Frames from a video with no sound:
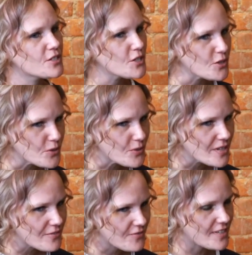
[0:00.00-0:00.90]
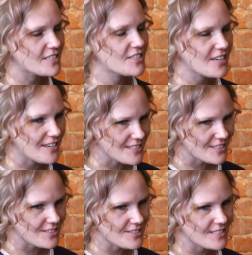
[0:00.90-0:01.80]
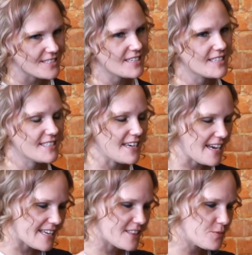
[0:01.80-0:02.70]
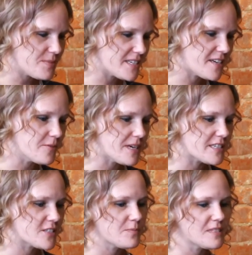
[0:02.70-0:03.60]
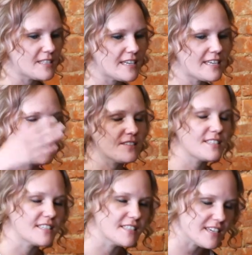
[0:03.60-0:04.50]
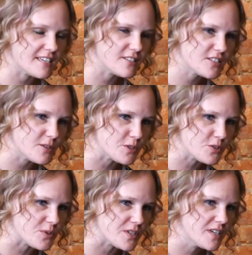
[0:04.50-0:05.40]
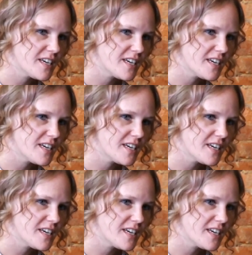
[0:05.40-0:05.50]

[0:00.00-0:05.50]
two Phish concerts because they got, had their big comeback show, but then they announced an entire summer tour. Yeah, yeah.